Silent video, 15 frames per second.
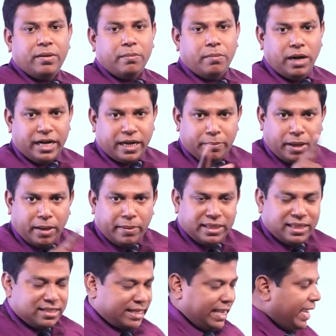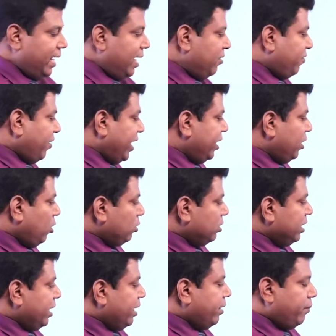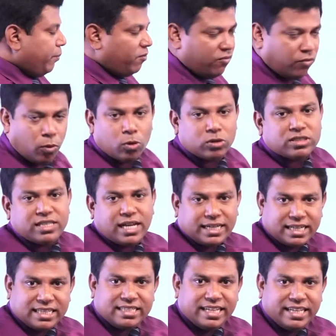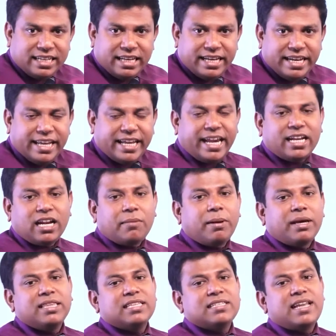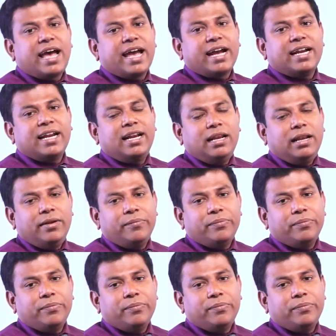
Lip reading: multiply by the scale and find out the force that is indicated by this diagonal.